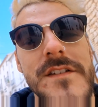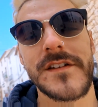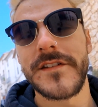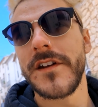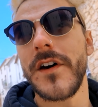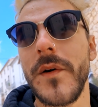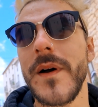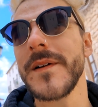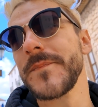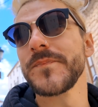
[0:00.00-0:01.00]
So I don't know.
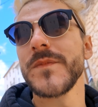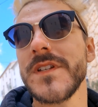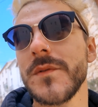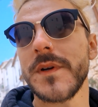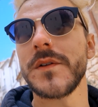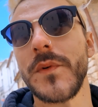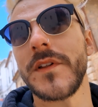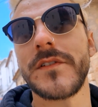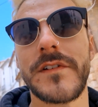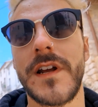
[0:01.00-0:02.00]
It's a weird one. I
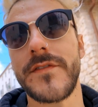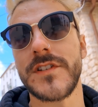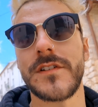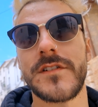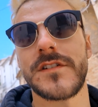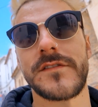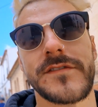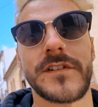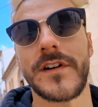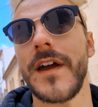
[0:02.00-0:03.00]
don't really have a solution
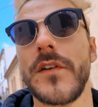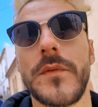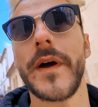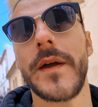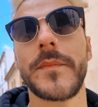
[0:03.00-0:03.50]
for it either way,